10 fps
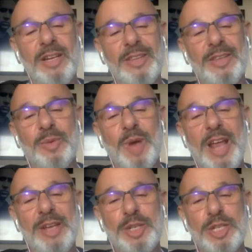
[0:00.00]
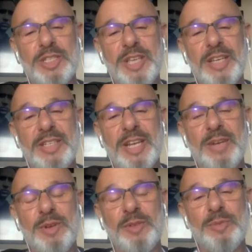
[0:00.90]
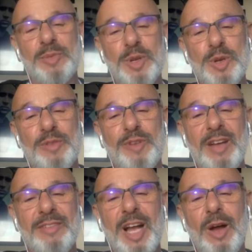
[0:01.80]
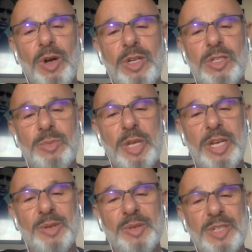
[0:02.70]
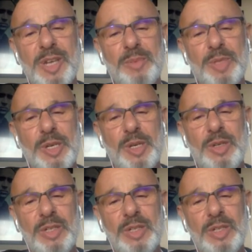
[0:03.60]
The what I usually say is anywhere from 2 to 5 hours, depending on what time you go.